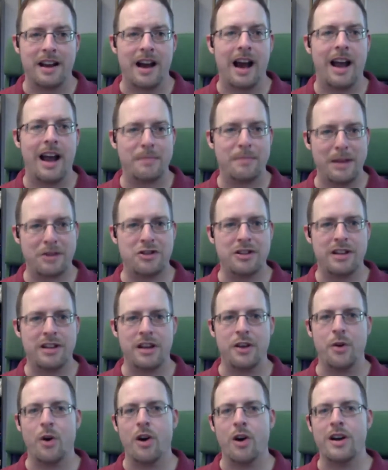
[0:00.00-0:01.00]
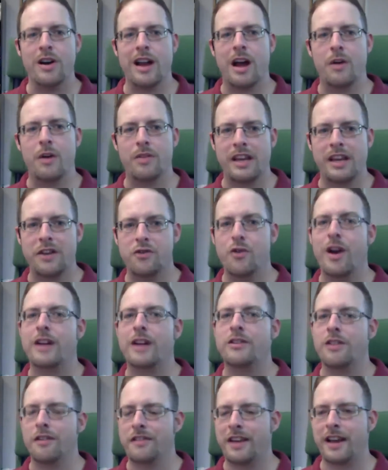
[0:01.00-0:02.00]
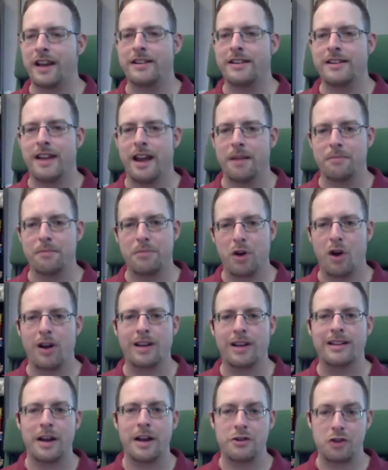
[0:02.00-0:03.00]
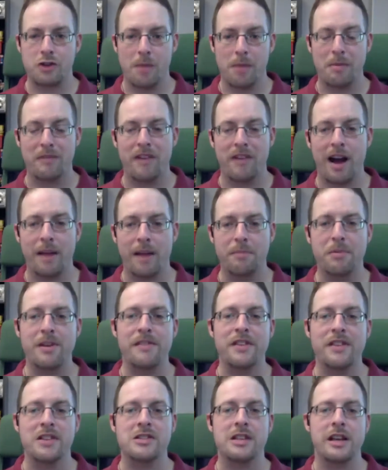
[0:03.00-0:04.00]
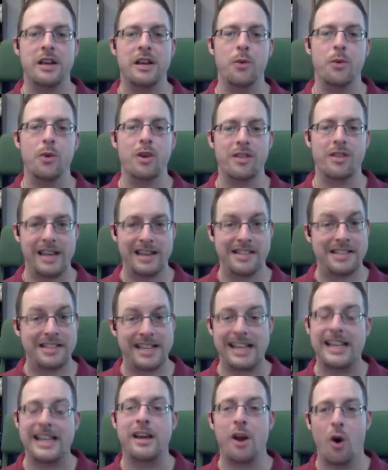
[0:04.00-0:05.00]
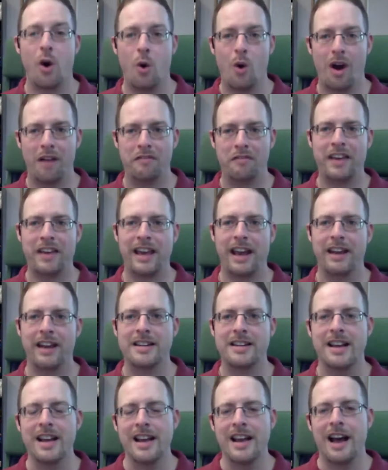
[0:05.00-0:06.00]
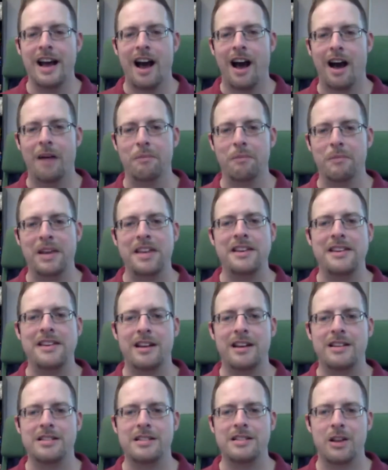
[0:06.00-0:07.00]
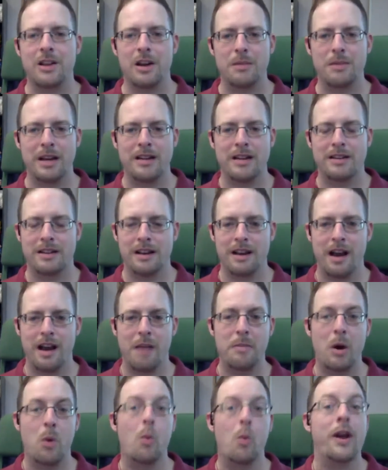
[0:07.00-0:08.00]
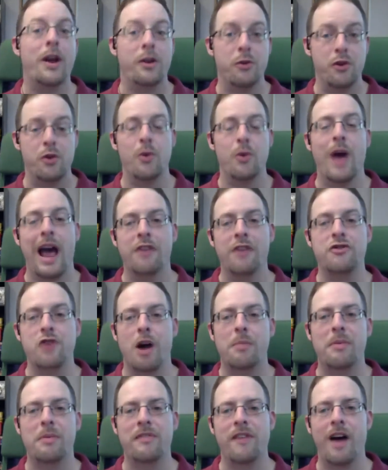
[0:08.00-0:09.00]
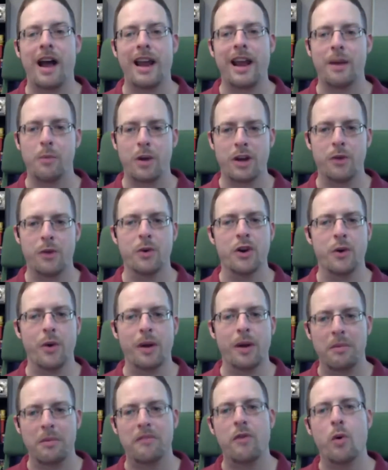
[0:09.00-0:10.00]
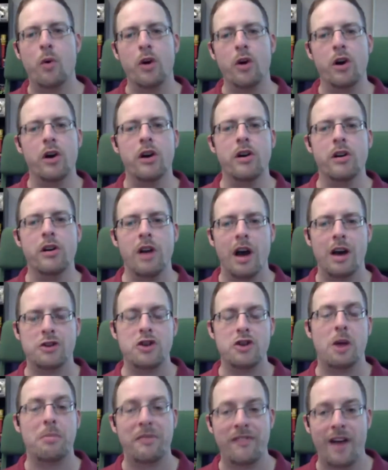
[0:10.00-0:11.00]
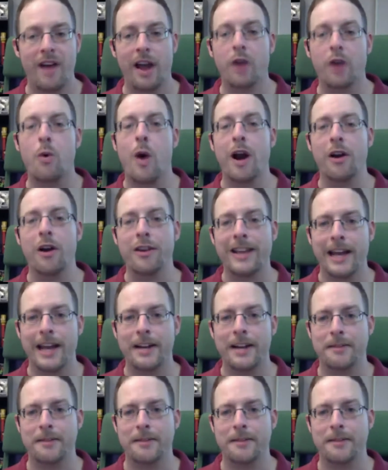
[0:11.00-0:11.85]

had mentioned that you are now the director of Kit and product at Shopify. Previously, you were the CEO of Kit. Can you tell us a little bit about what you do at Shopify and what you were doing before Shopify acquired Kit?